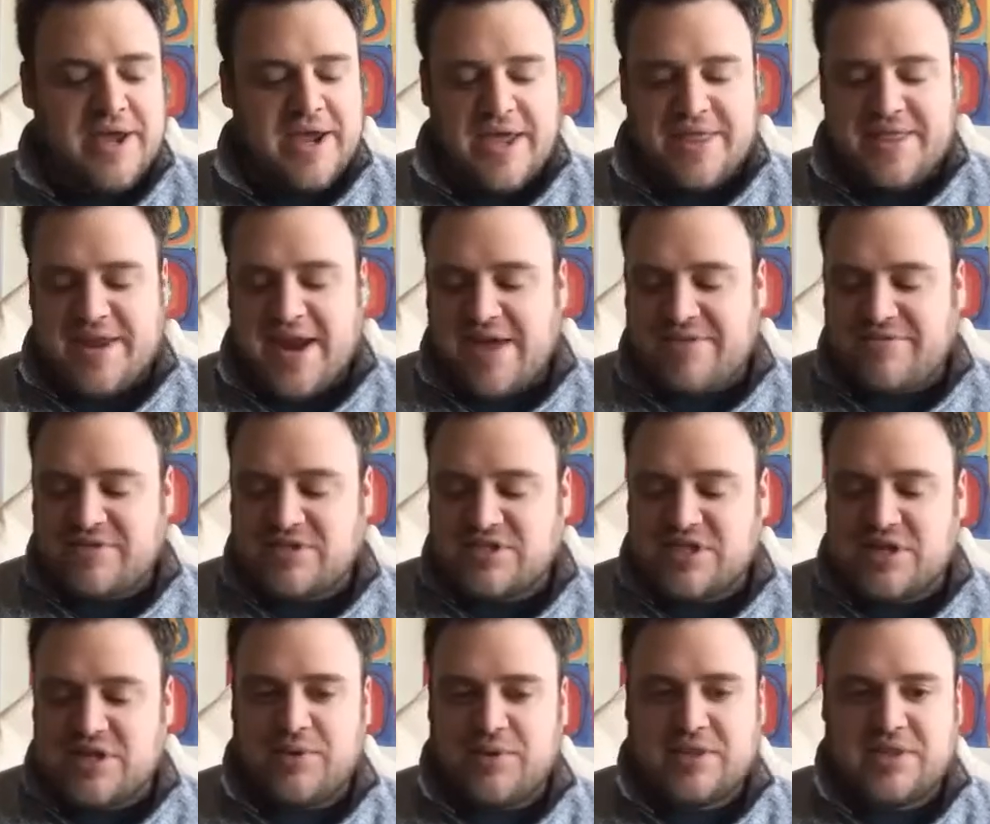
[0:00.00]
And then
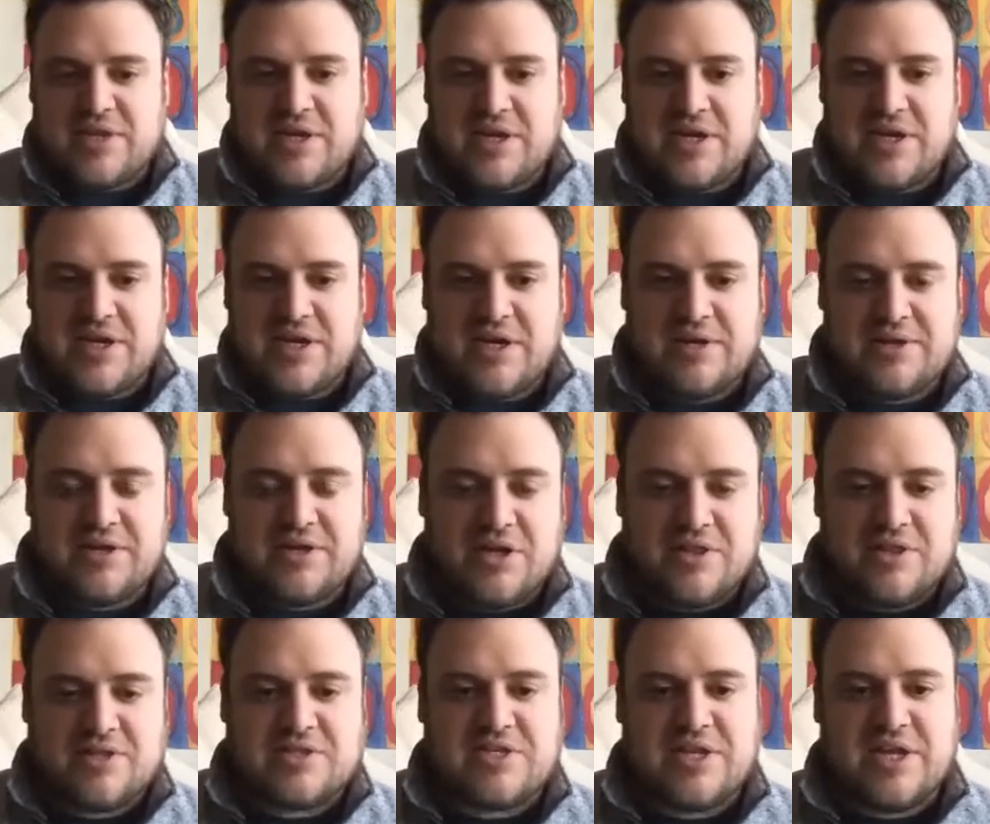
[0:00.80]
obviously with the,
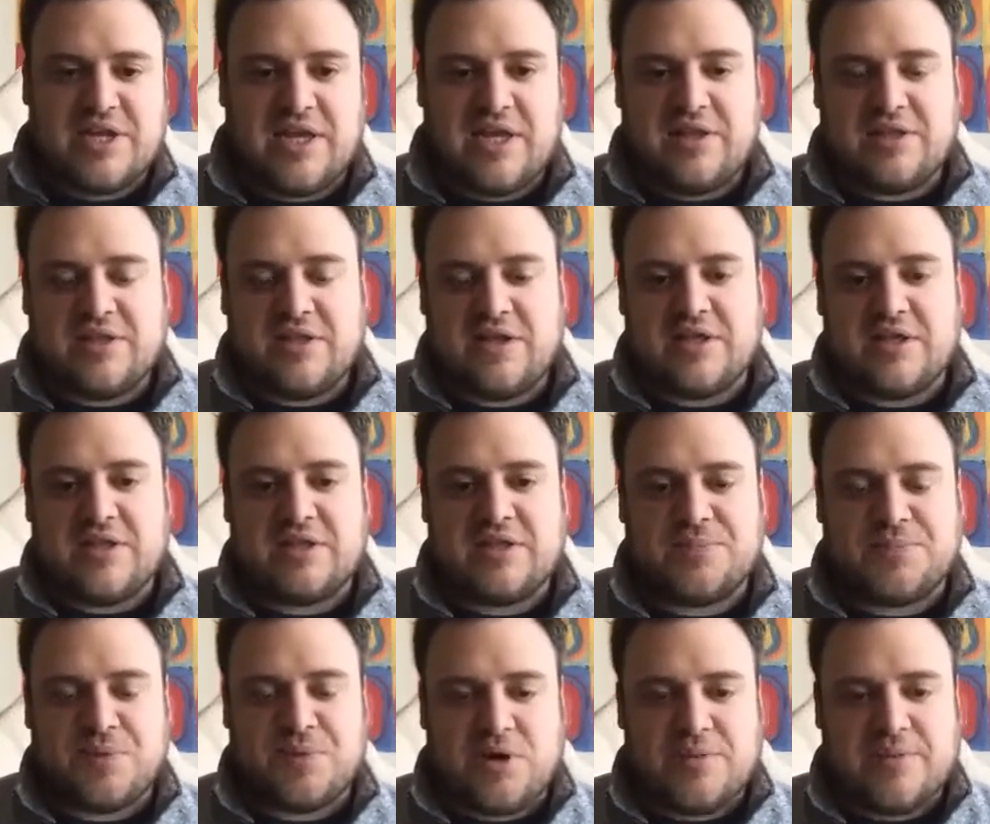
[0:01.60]
the city and
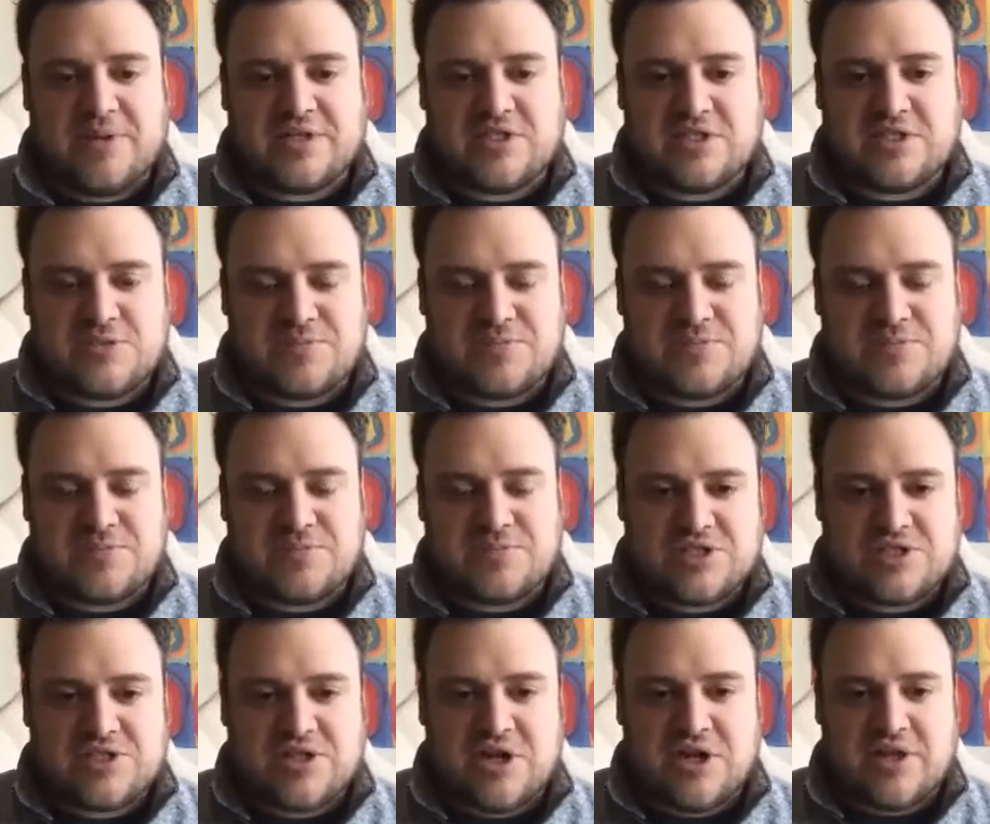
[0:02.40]
the permits,
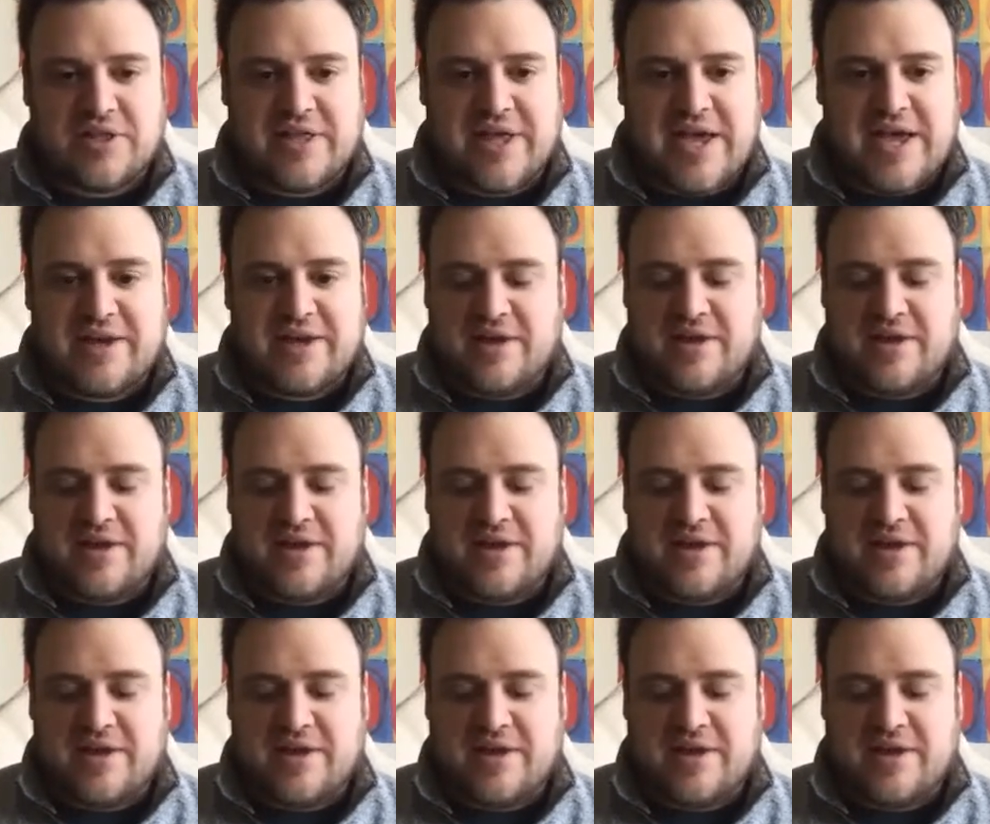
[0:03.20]
inspections and all that,